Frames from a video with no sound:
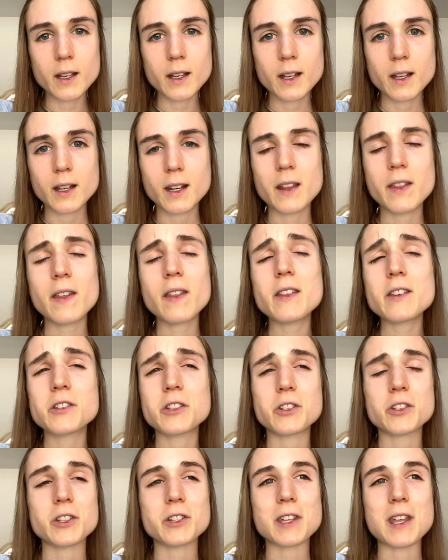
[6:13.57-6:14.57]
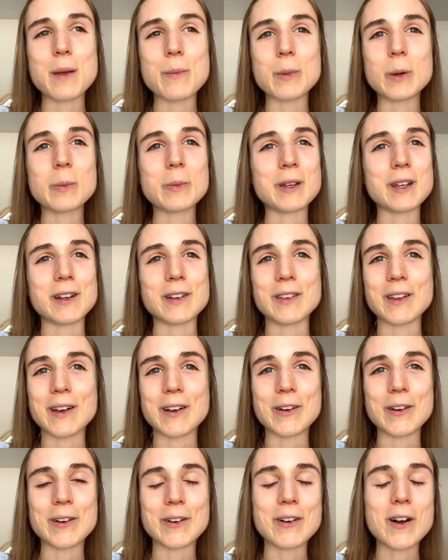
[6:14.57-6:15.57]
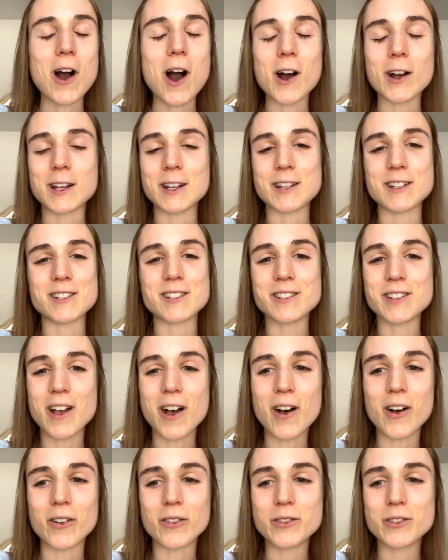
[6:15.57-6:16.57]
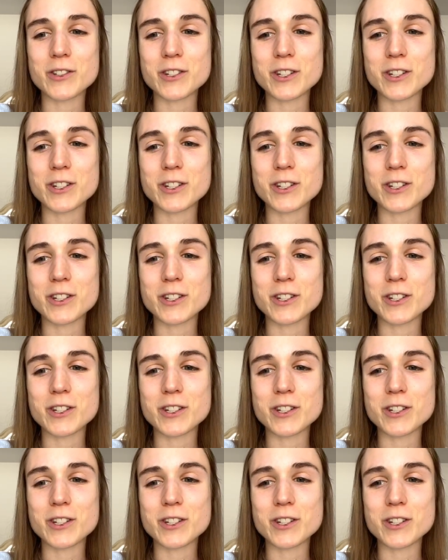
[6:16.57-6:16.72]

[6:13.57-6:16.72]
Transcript: And I think this is just Emma being like her cocky self.